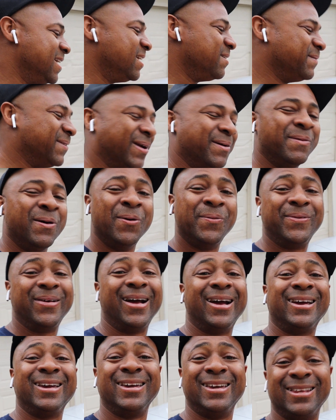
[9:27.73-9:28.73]
But I'm hoping
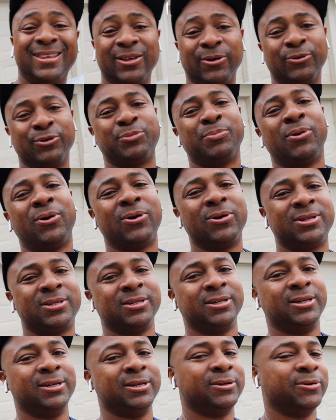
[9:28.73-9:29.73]
I can get those parts
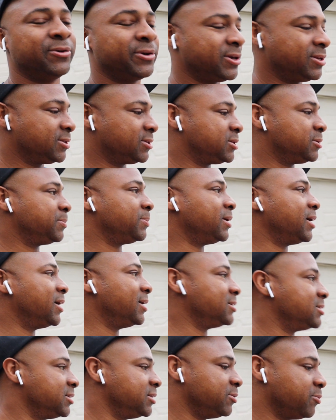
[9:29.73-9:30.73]
in or get the
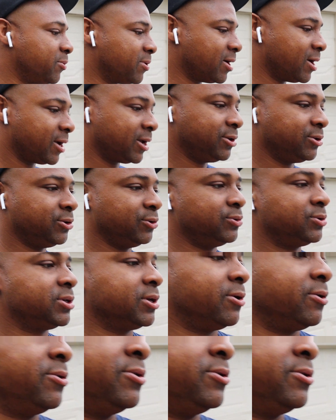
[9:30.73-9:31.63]
supplies in the way I can do so